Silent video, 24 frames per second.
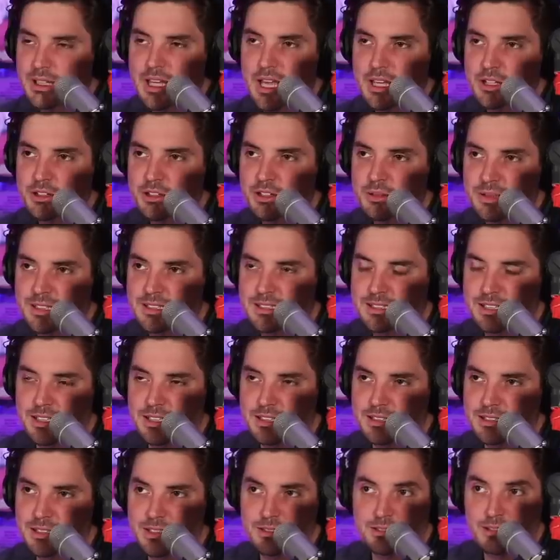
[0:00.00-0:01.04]
Yeah. You could be
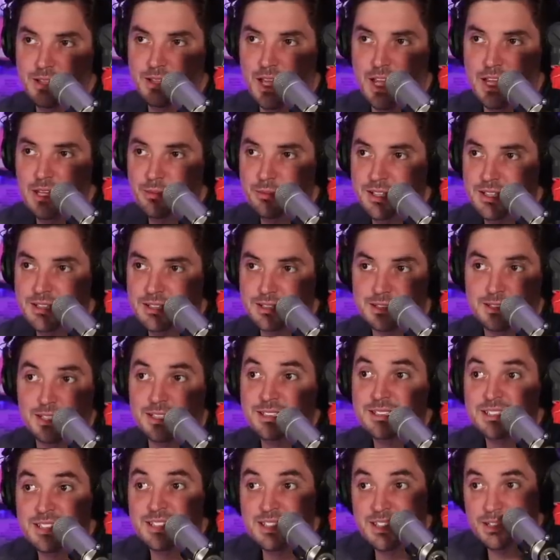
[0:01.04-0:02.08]
six, eight weeks,
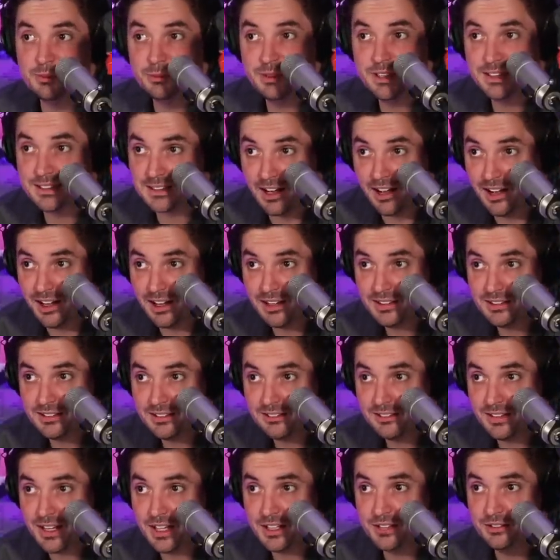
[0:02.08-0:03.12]
16 weeks
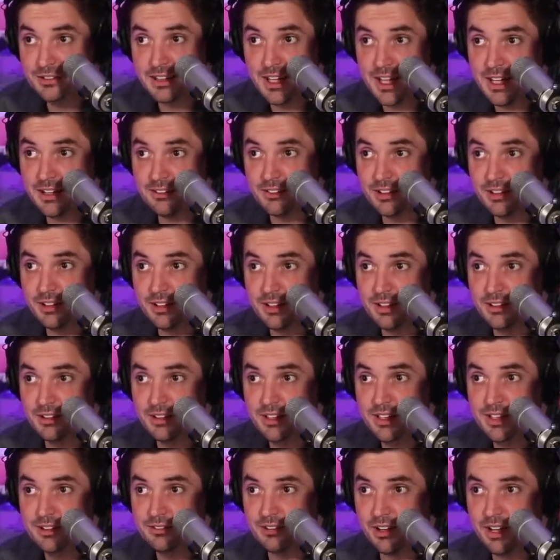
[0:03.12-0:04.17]
on and you can't really
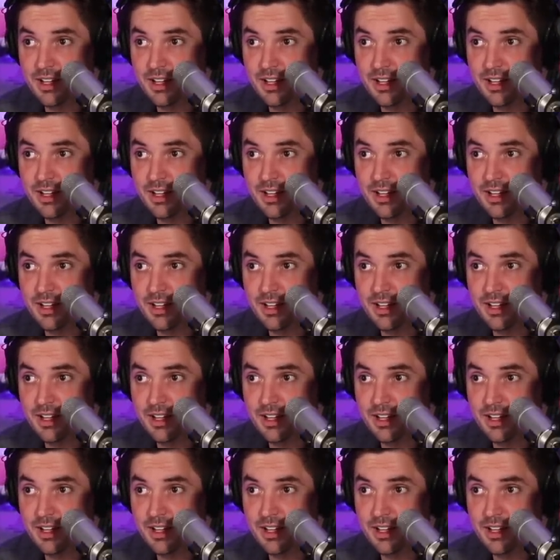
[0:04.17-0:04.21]
leave,